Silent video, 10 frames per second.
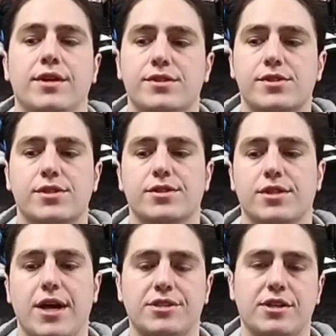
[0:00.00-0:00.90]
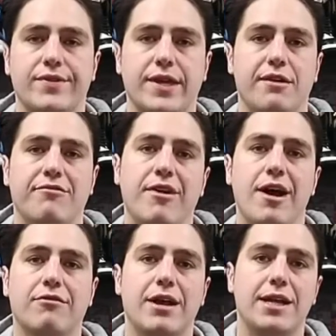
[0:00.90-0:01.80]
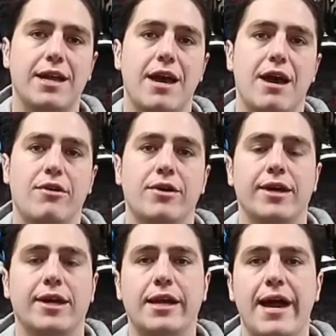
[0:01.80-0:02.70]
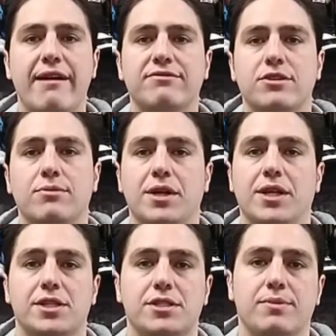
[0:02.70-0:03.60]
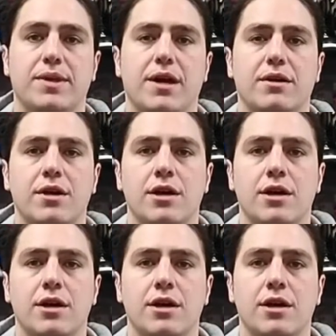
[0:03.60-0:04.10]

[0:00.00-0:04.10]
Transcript: just because a lot of stuff I can't find right now, and I have till Monday to ship it out.